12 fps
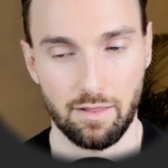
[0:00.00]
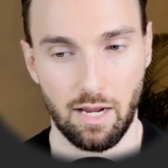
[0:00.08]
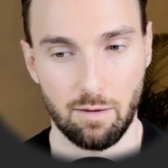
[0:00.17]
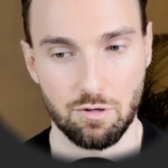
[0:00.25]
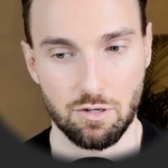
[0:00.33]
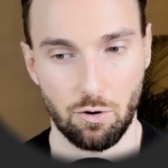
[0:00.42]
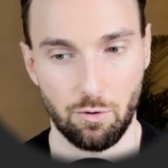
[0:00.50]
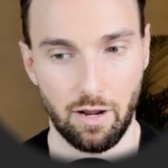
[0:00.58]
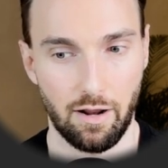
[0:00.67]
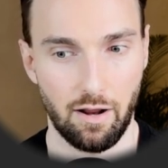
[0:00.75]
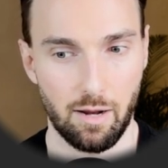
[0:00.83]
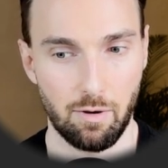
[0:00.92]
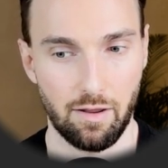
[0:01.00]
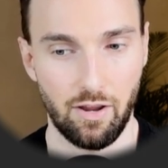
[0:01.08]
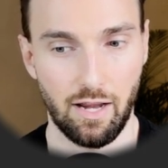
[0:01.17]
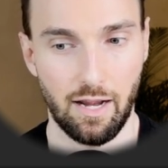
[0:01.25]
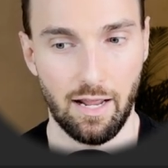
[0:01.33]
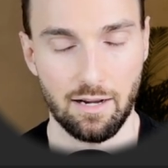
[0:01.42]
time zone and I'm
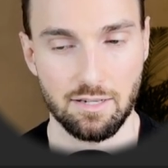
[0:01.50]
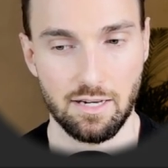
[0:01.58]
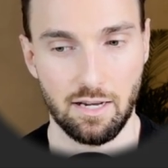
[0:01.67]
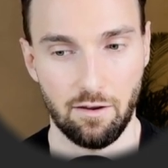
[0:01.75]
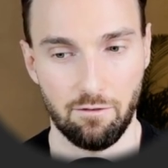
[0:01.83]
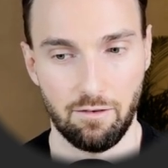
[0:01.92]
living in Helsinki,